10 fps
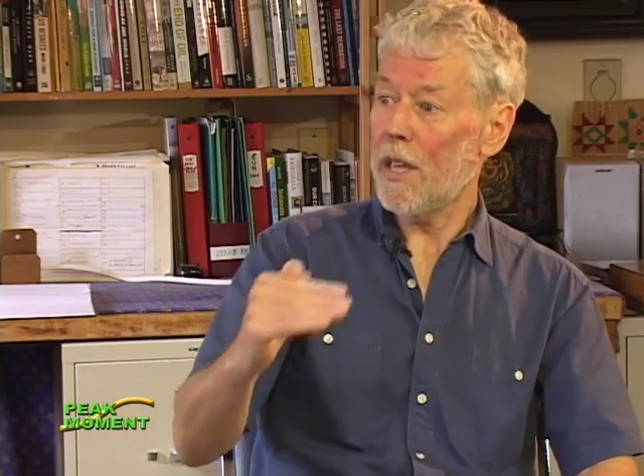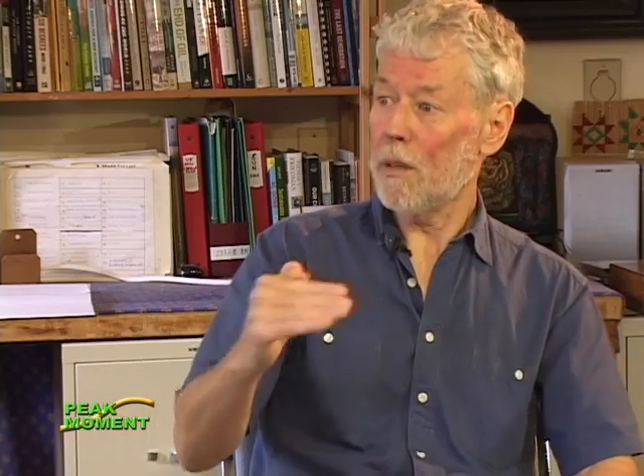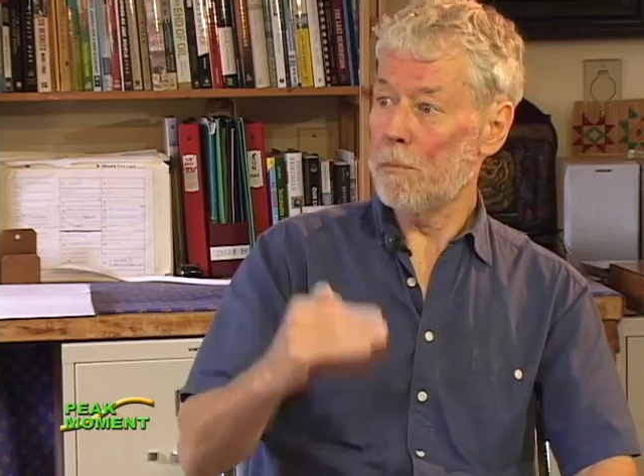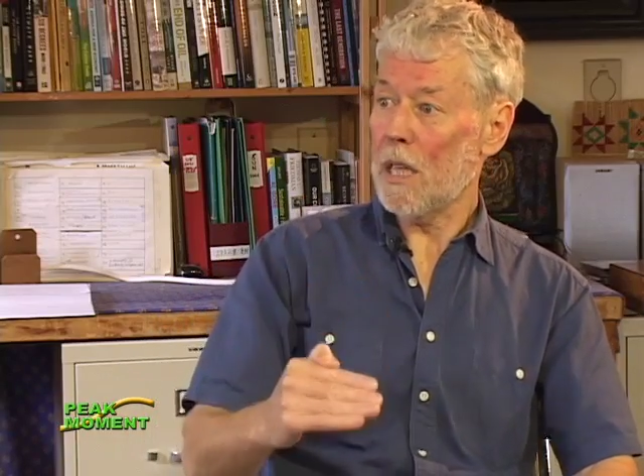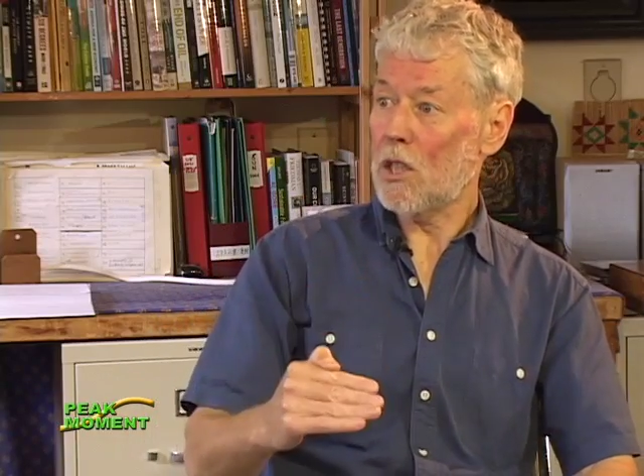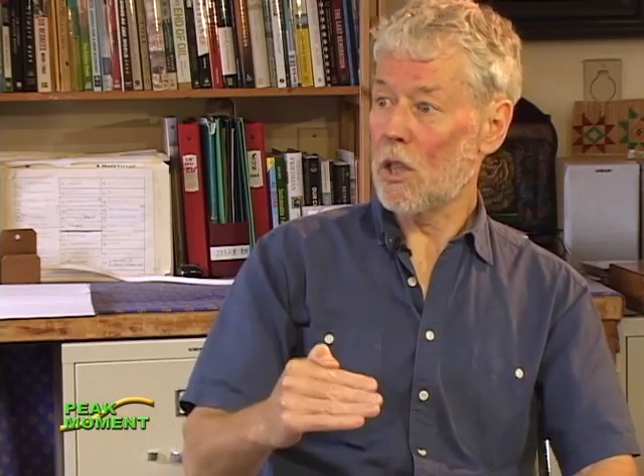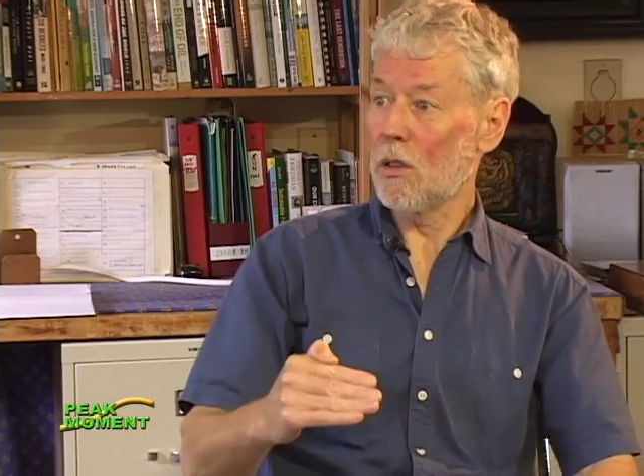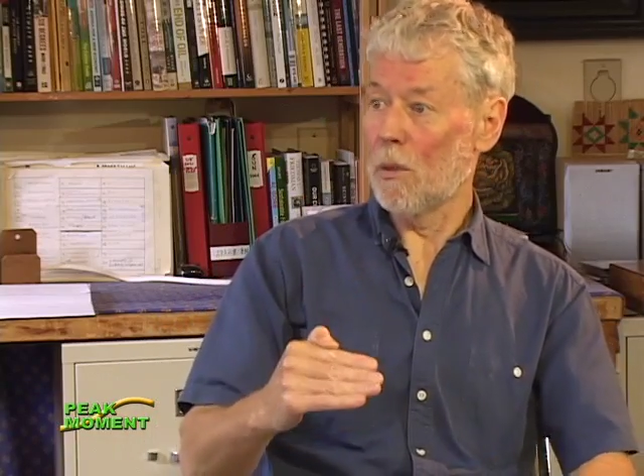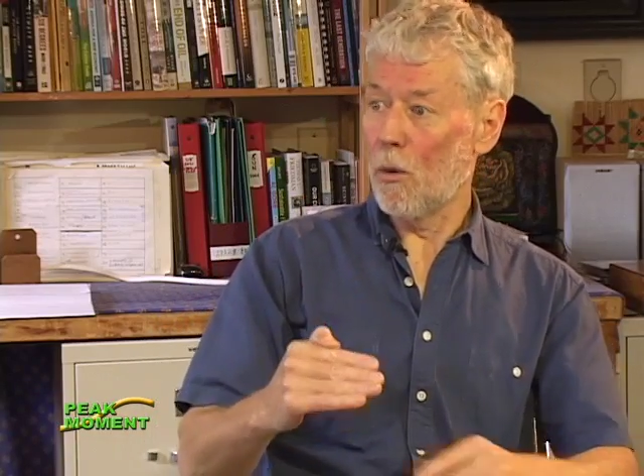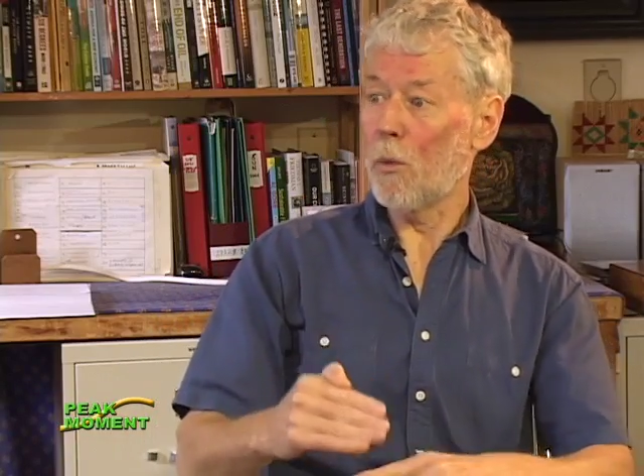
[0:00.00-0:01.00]
eat meat,
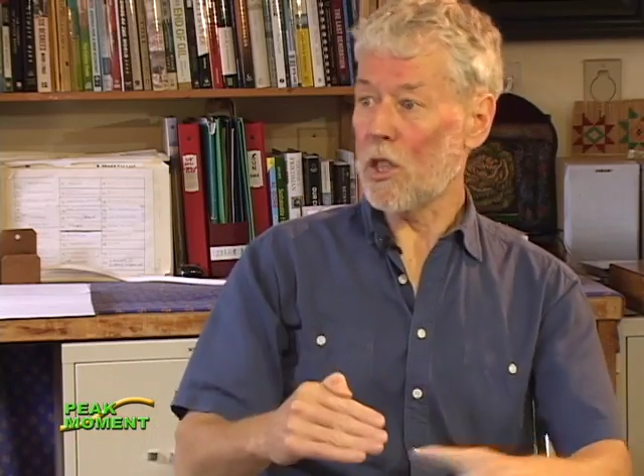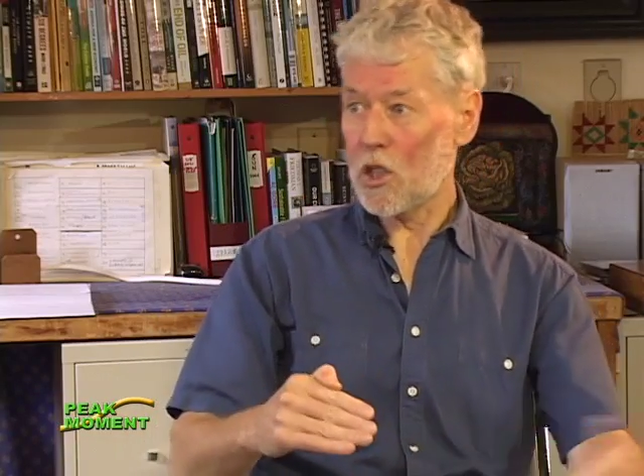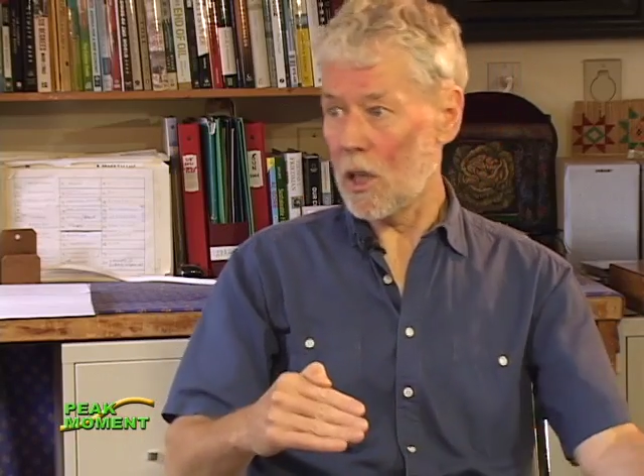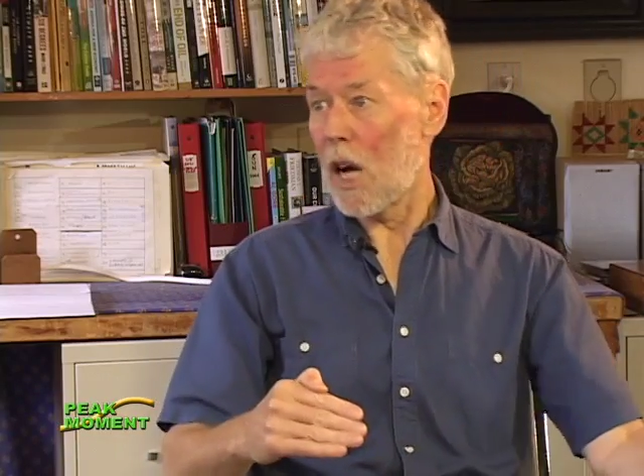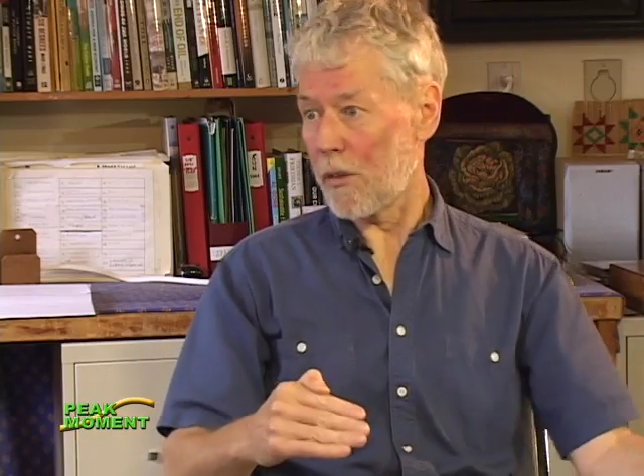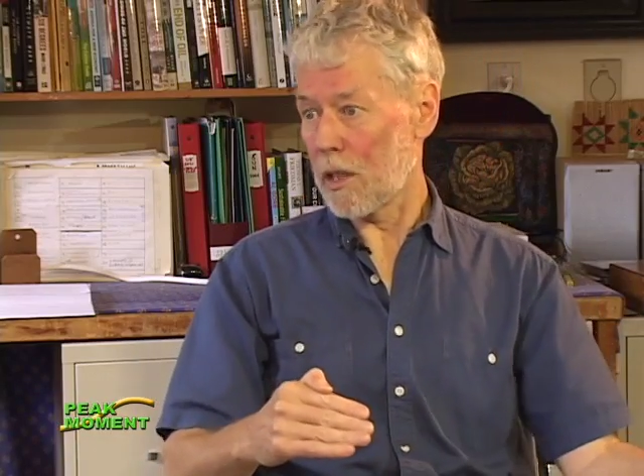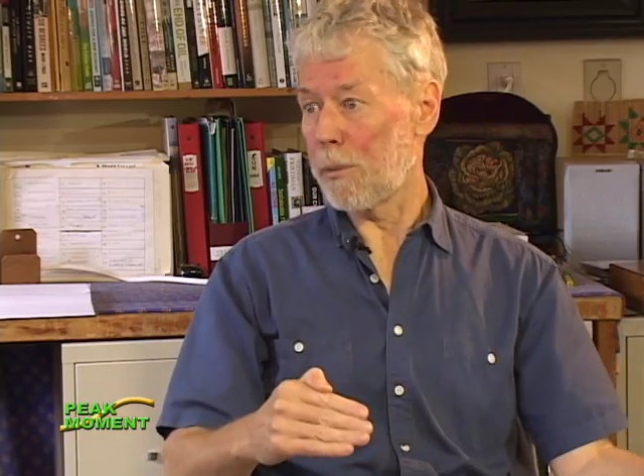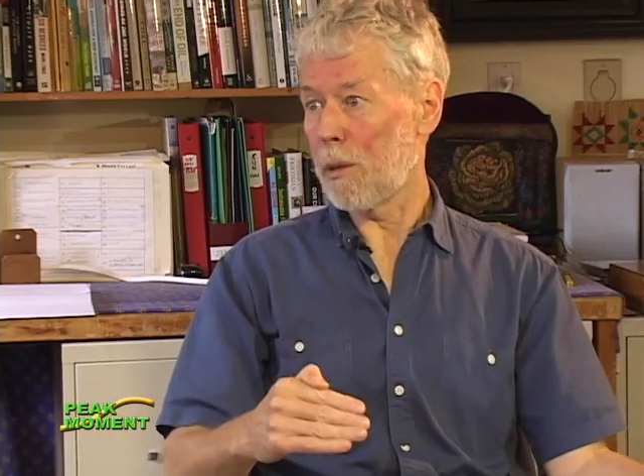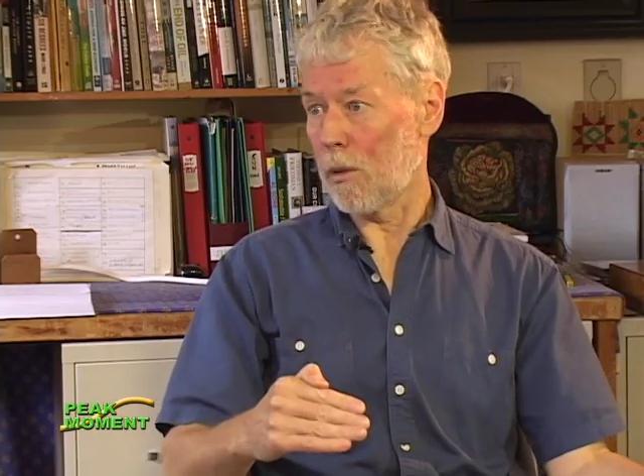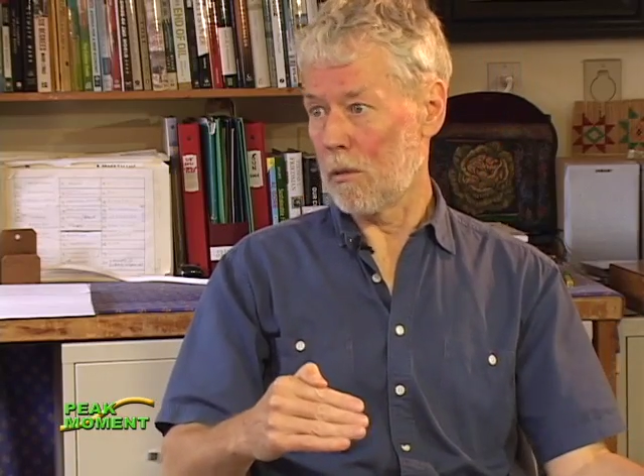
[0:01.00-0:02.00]
the more we starve other
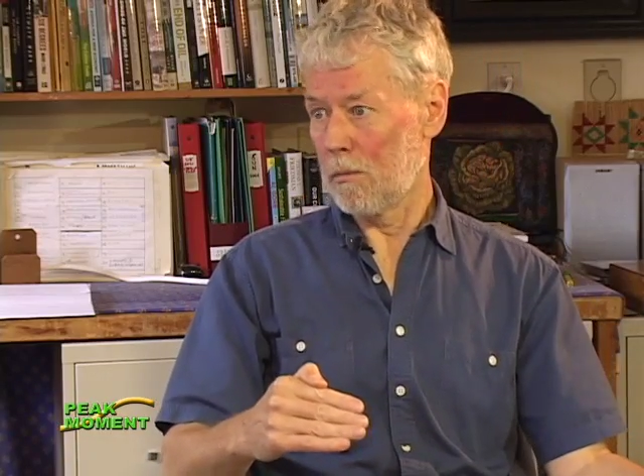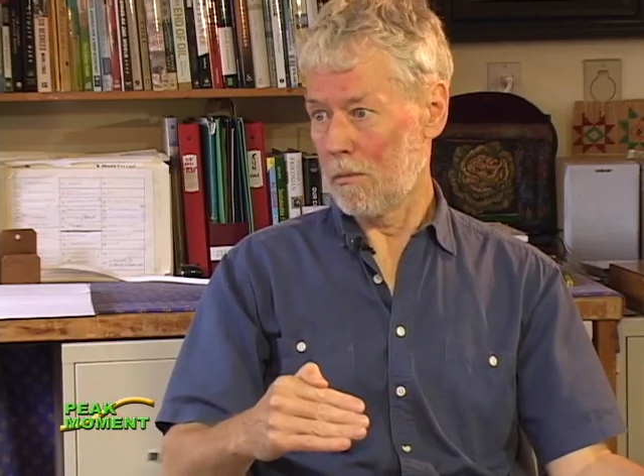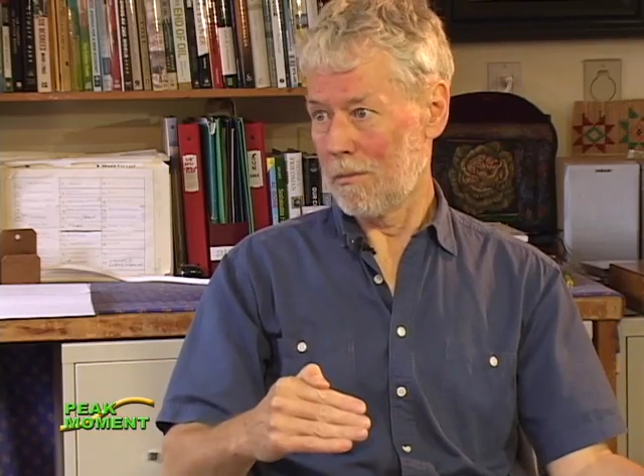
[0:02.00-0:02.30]
people.